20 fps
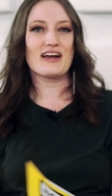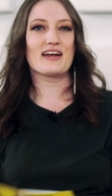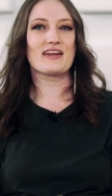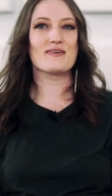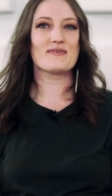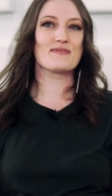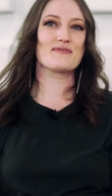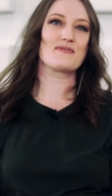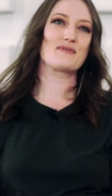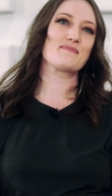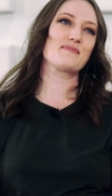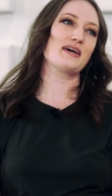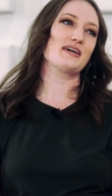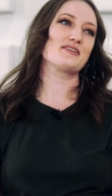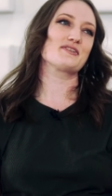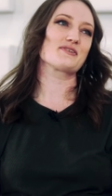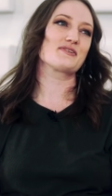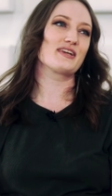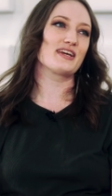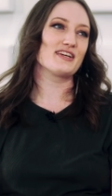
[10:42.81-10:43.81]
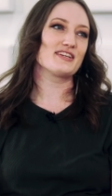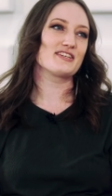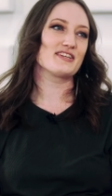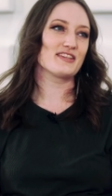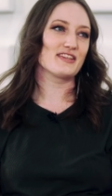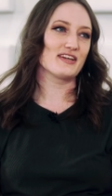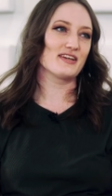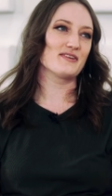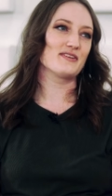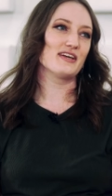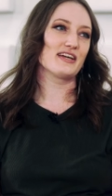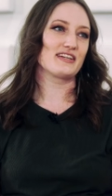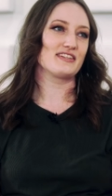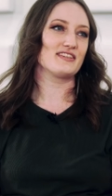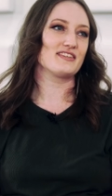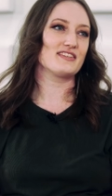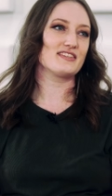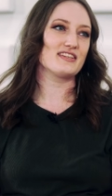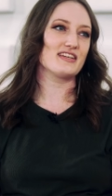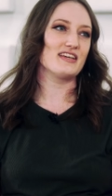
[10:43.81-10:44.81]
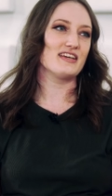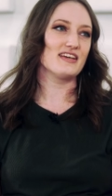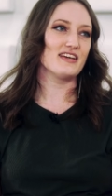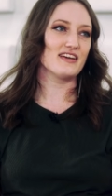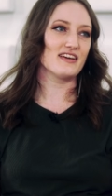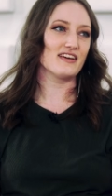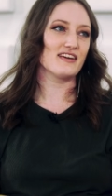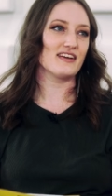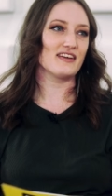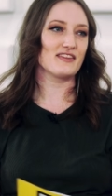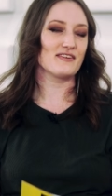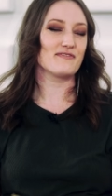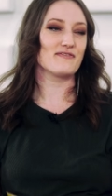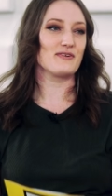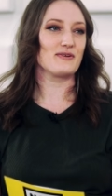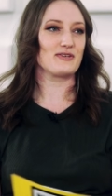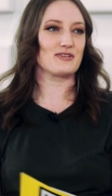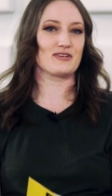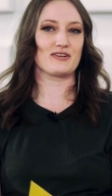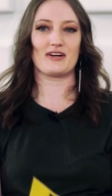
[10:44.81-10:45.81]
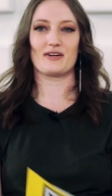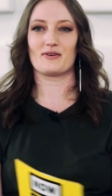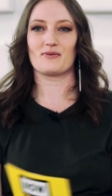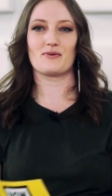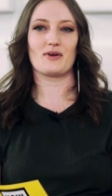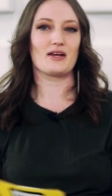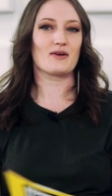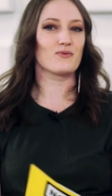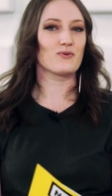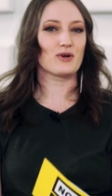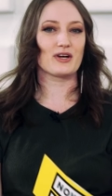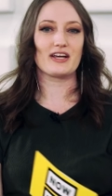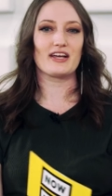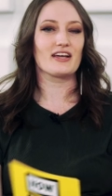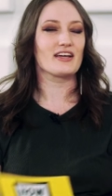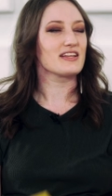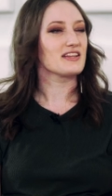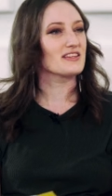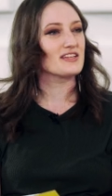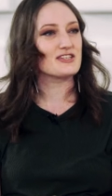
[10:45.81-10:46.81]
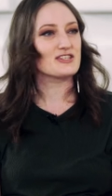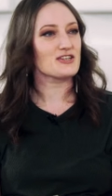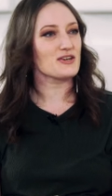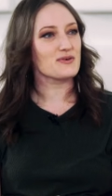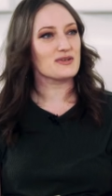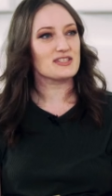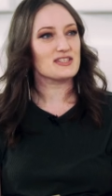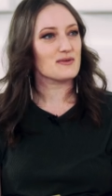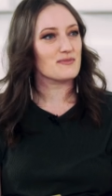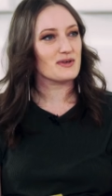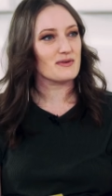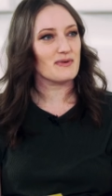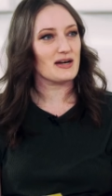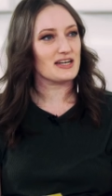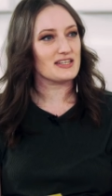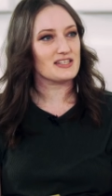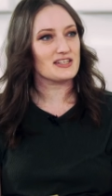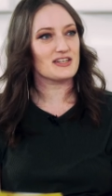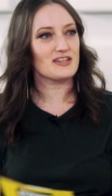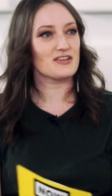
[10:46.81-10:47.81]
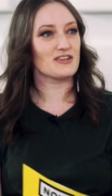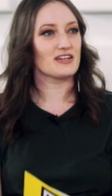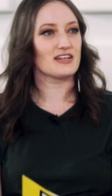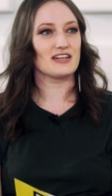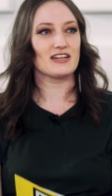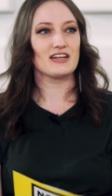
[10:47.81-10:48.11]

there anyone from Bachelor Nation that you'd like to see in the future on working on this show in some capacity or